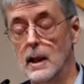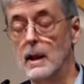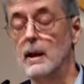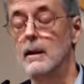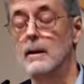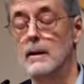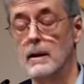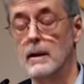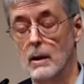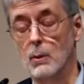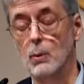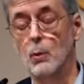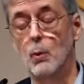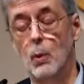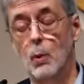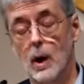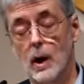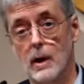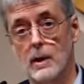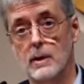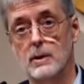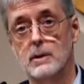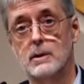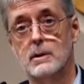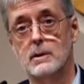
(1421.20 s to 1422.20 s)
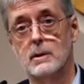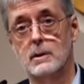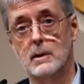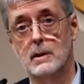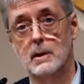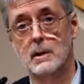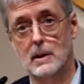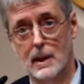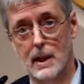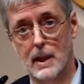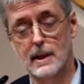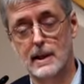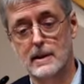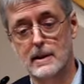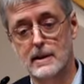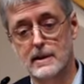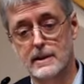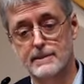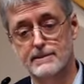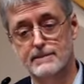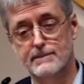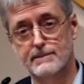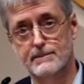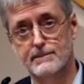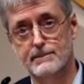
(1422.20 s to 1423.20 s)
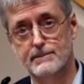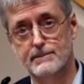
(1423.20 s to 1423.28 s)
And there was light.